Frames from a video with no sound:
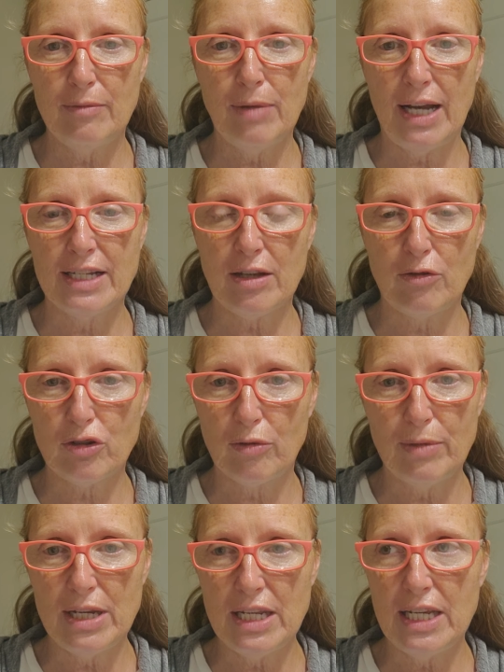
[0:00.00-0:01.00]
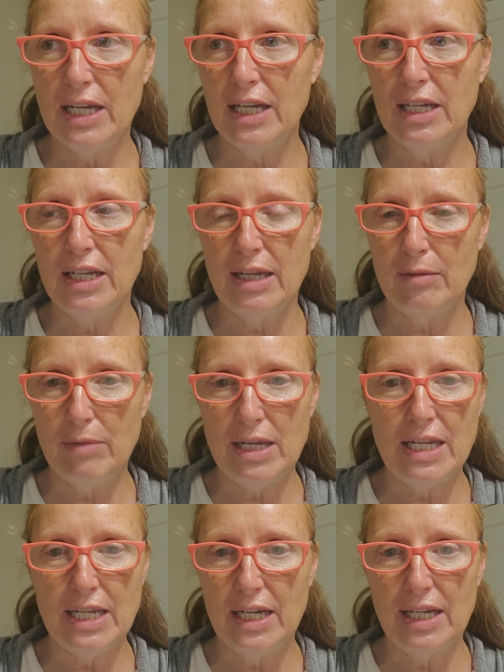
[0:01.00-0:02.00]
by social media and
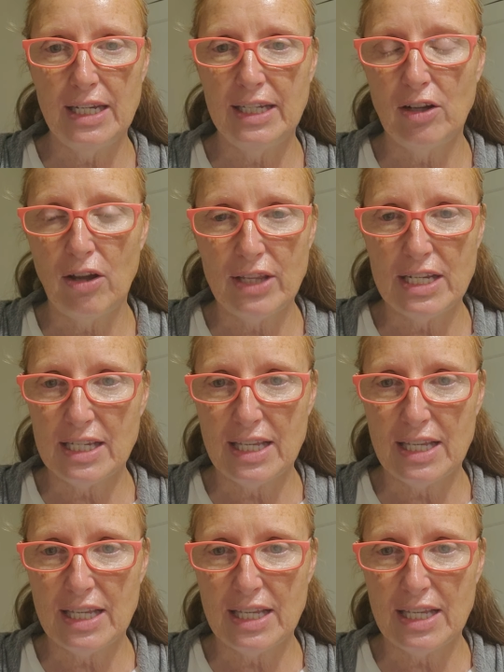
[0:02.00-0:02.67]
media and all these